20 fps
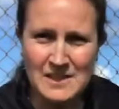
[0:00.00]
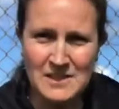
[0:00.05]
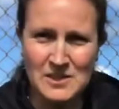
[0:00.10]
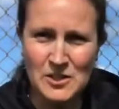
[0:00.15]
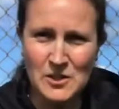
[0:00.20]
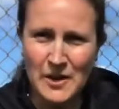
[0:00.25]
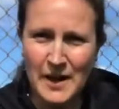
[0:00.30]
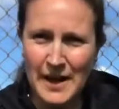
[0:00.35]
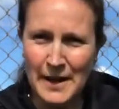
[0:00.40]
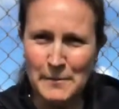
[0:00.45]

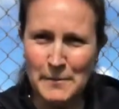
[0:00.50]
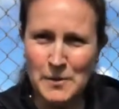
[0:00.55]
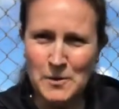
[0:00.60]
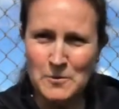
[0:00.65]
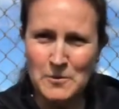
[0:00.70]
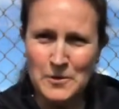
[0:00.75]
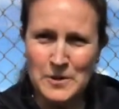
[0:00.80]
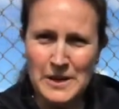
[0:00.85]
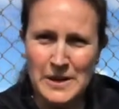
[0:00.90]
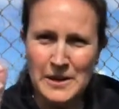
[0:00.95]
so I'm
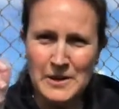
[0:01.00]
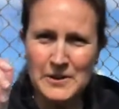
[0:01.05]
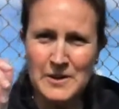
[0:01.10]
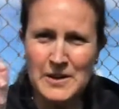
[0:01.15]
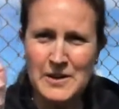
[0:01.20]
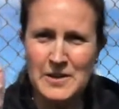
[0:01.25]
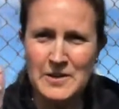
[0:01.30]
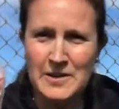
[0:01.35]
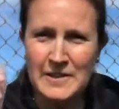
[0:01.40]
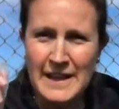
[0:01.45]
over here
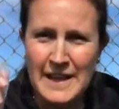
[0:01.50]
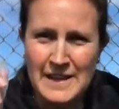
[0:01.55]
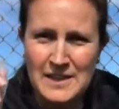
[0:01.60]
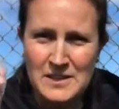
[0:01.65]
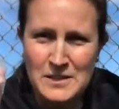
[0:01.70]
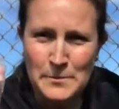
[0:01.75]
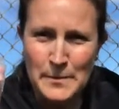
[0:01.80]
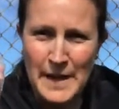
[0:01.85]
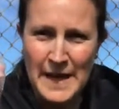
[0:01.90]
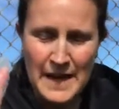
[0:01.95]
in our
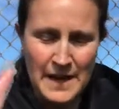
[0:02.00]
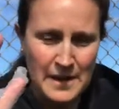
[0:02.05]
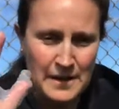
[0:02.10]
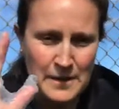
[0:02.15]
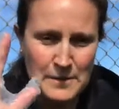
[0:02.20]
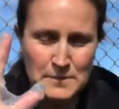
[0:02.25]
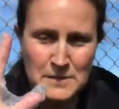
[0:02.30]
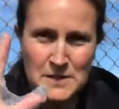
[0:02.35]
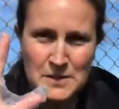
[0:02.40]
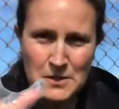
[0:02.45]
lettuce bed.
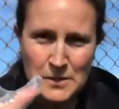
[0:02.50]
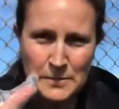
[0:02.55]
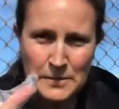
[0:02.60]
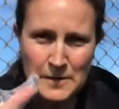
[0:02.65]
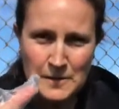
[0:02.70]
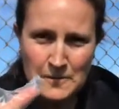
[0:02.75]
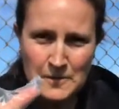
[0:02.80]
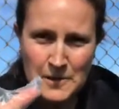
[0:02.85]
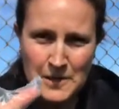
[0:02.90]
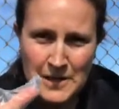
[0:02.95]
I'm still
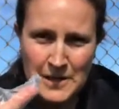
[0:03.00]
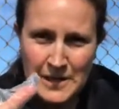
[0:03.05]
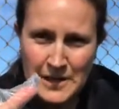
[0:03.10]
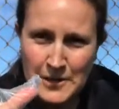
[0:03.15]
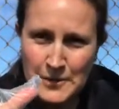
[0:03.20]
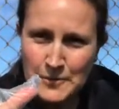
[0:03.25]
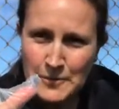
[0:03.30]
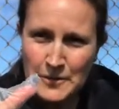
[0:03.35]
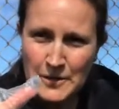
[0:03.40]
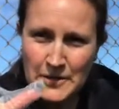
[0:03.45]
being very
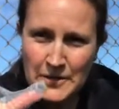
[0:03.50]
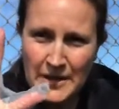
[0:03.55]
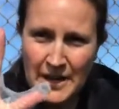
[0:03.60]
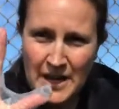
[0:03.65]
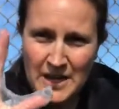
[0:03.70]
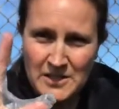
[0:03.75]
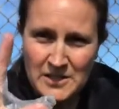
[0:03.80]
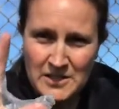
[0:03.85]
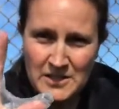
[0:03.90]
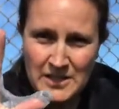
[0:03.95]
careful
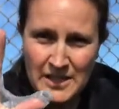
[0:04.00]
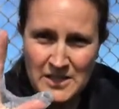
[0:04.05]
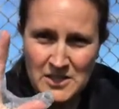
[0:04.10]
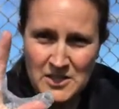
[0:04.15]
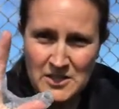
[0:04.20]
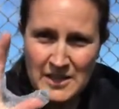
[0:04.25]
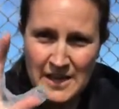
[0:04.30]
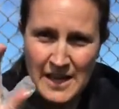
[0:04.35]
not to touch the